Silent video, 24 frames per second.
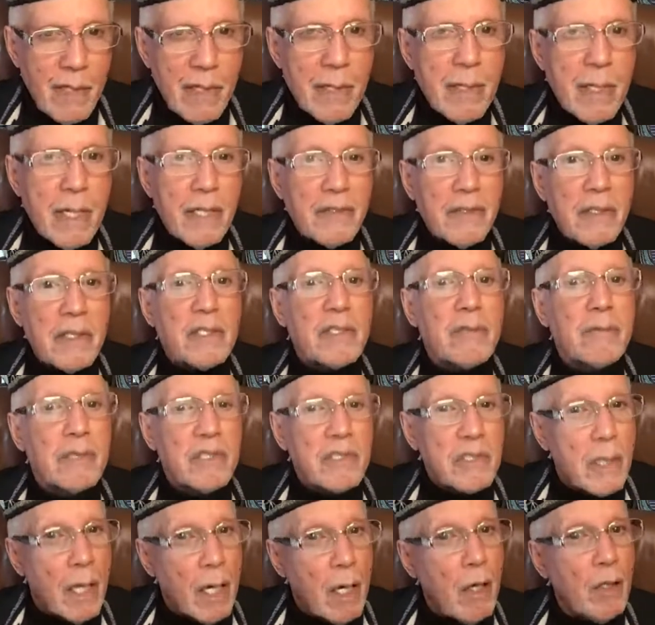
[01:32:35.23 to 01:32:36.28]
And this was
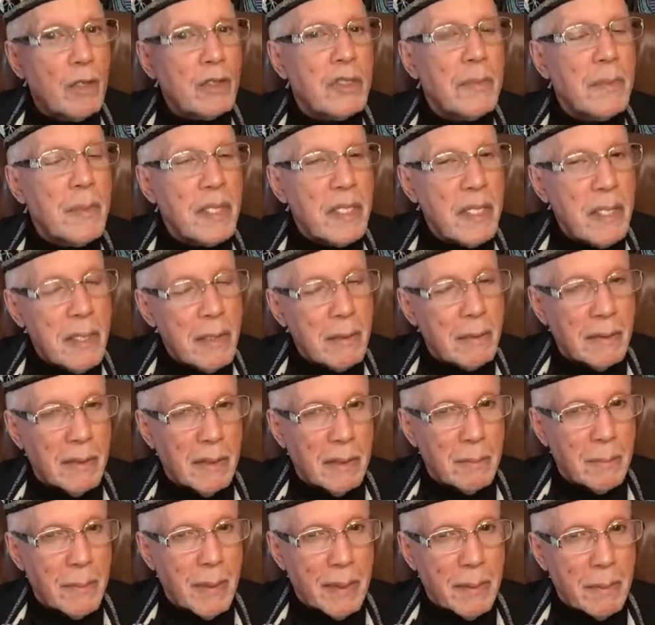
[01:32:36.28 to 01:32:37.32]
ultimate
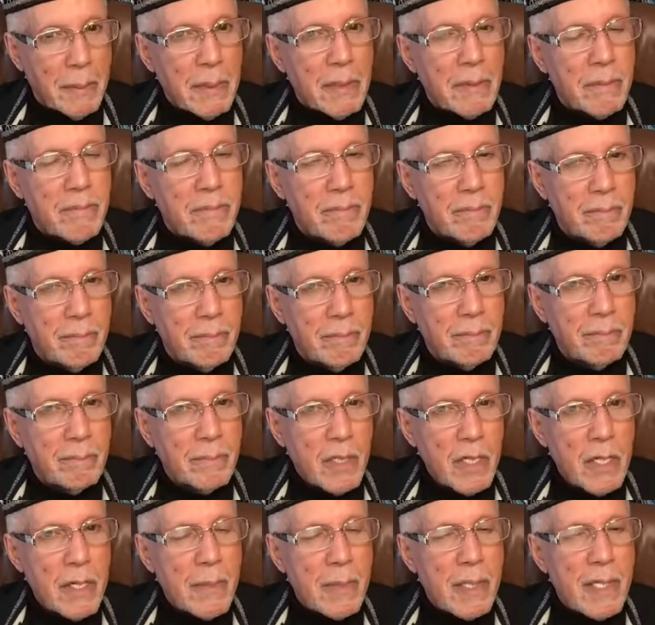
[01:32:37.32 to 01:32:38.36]
healing, baby.
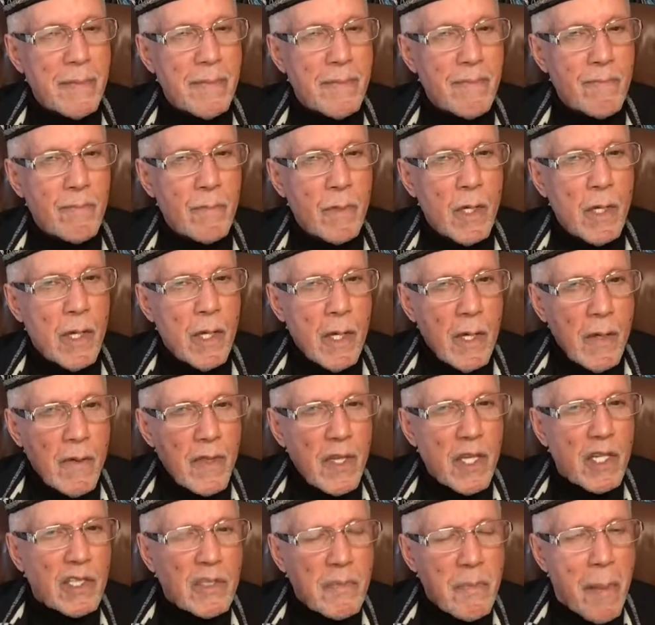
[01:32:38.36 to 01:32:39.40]
You hear me?
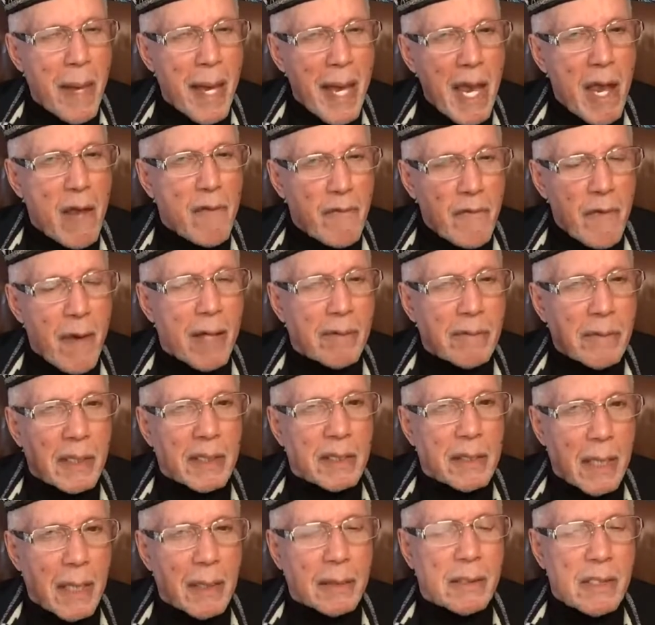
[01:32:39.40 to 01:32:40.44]
This made Frederick
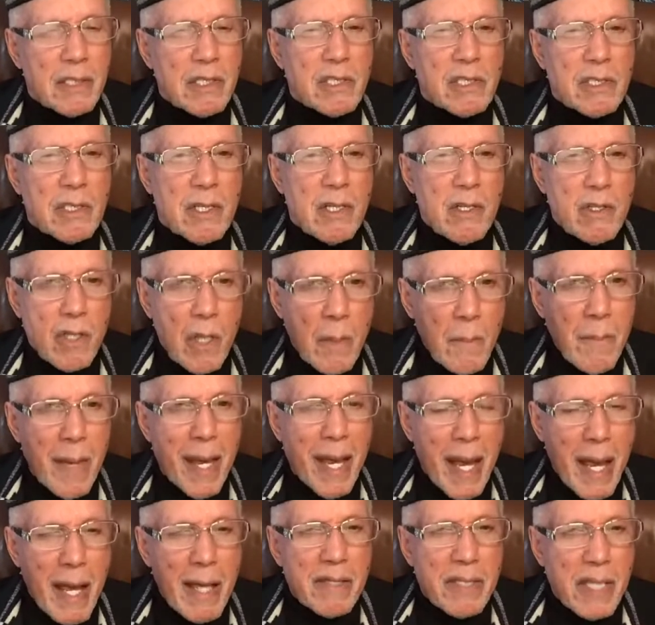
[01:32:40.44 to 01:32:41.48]
Douglass the
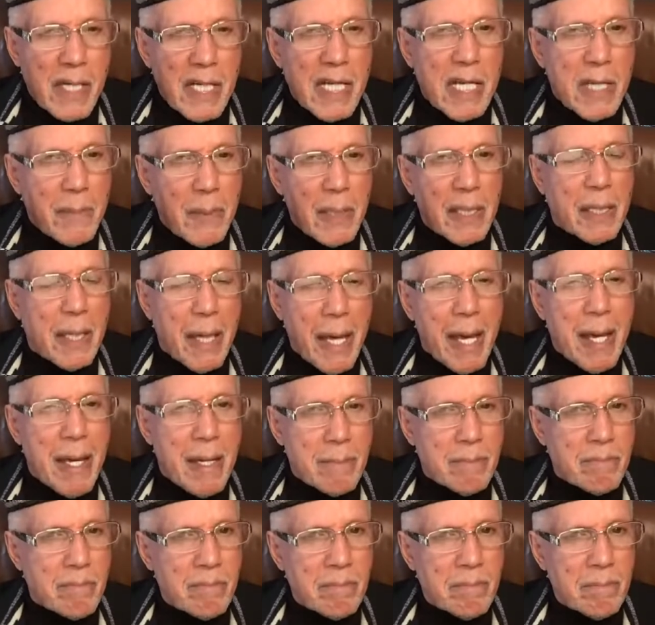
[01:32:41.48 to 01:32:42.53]
man that he
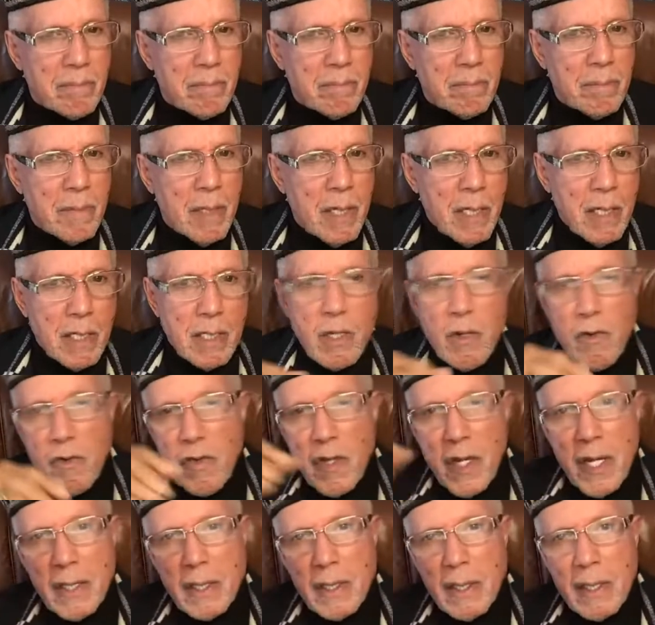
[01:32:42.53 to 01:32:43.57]
became. You
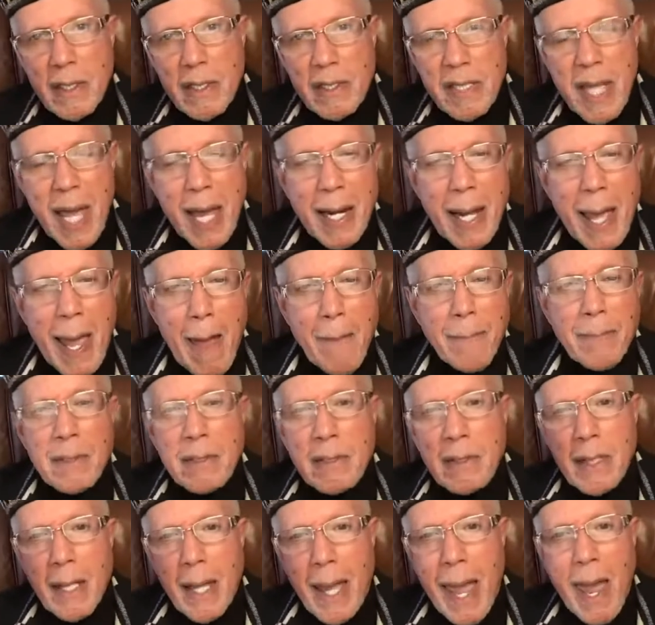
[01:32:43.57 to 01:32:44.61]
think that
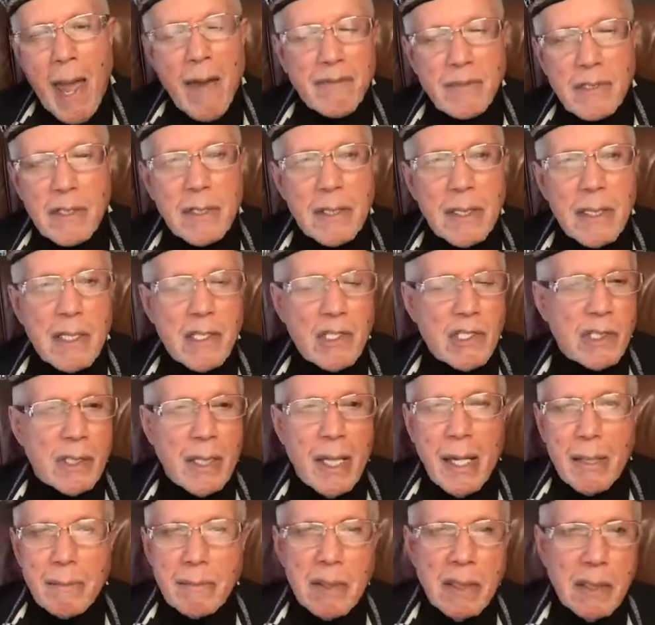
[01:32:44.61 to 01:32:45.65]
happened after he
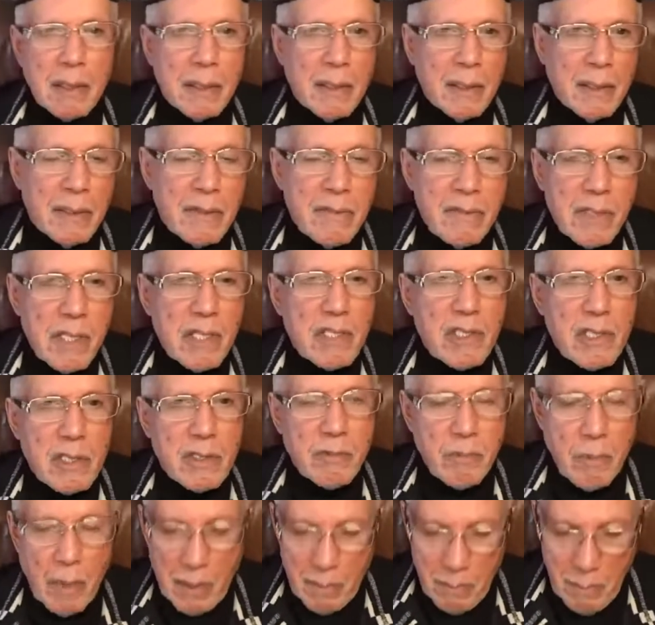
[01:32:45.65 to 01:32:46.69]
escaped. This is
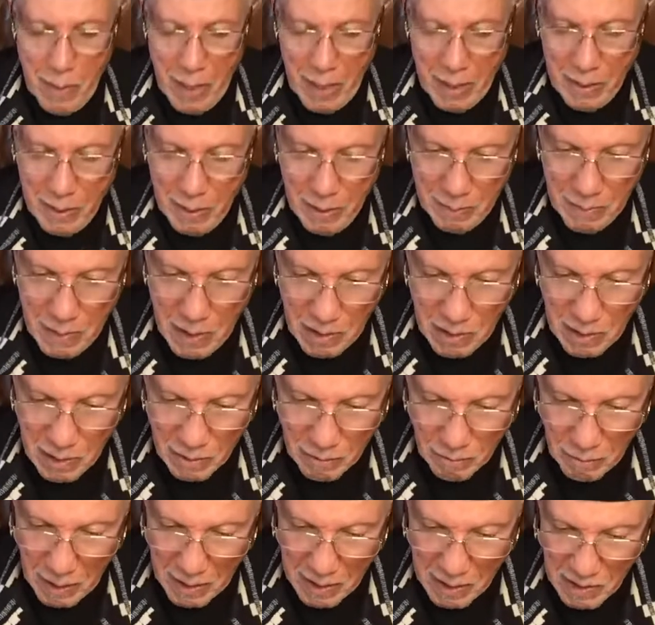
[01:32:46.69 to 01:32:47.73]
what made him. This is
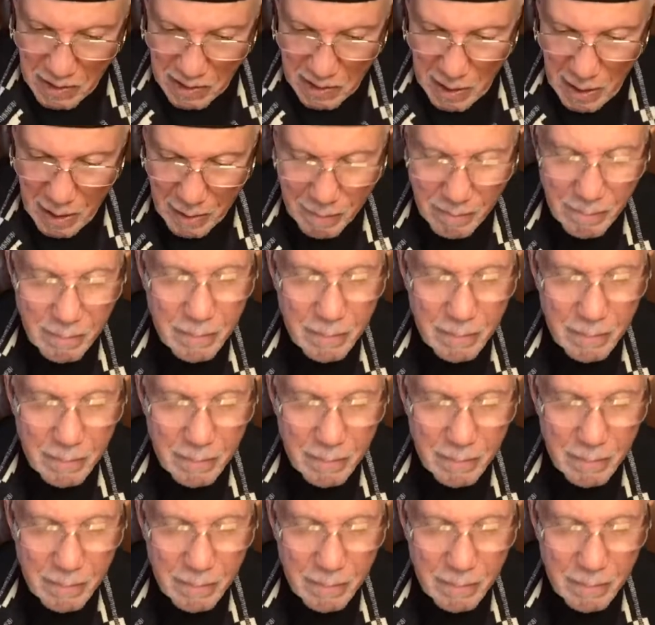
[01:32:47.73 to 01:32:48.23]
what he said.